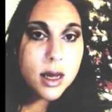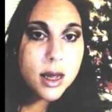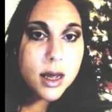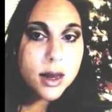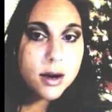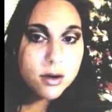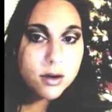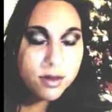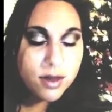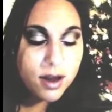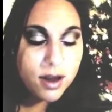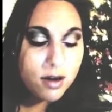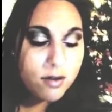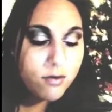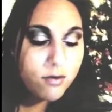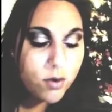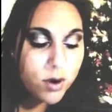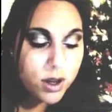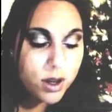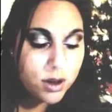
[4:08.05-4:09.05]
and are there
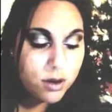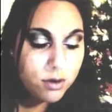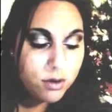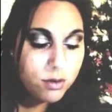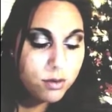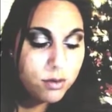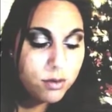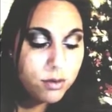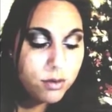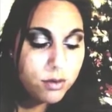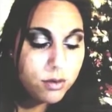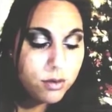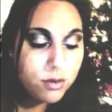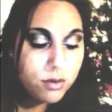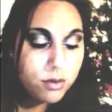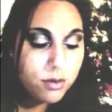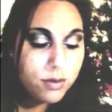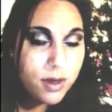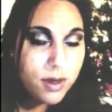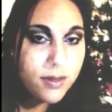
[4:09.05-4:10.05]
for you,
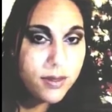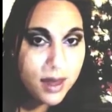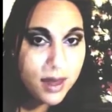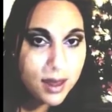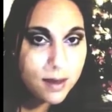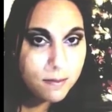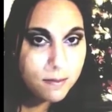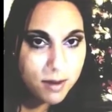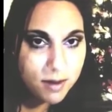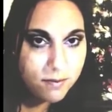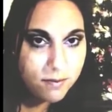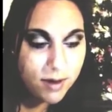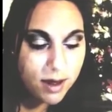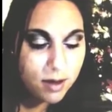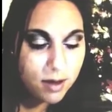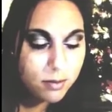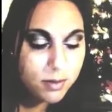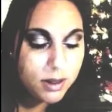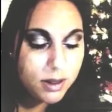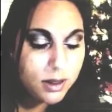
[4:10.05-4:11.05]
that they can be
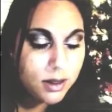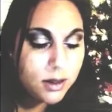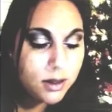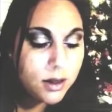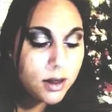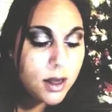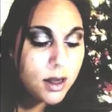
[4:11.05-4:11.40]
family.